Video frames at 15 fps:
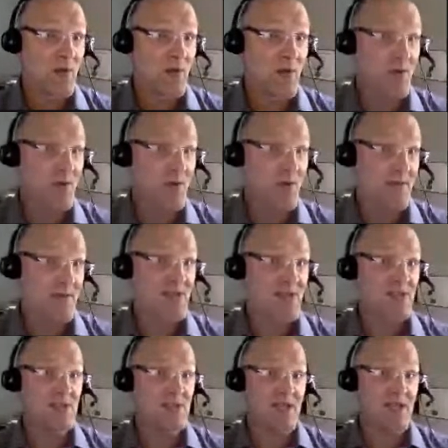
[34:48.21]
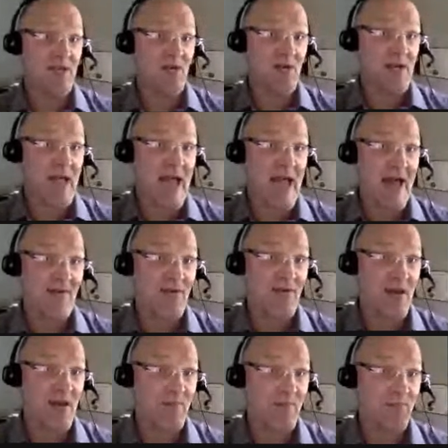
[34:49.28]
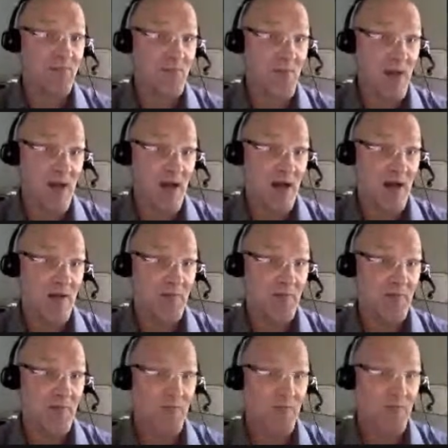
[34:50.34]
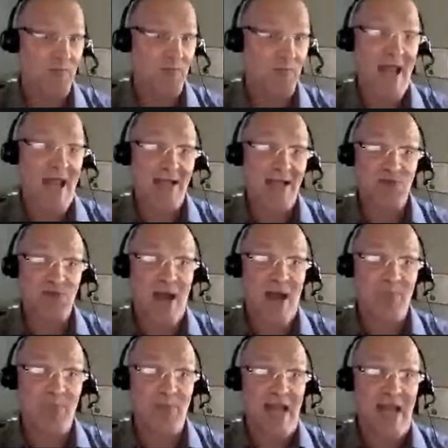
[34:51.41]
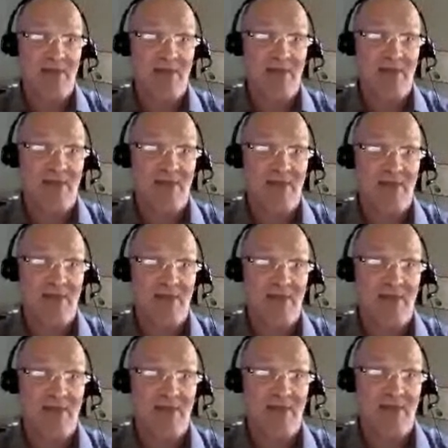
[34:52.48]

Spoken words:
with these images, and you can have them drag and drop them and have the students put in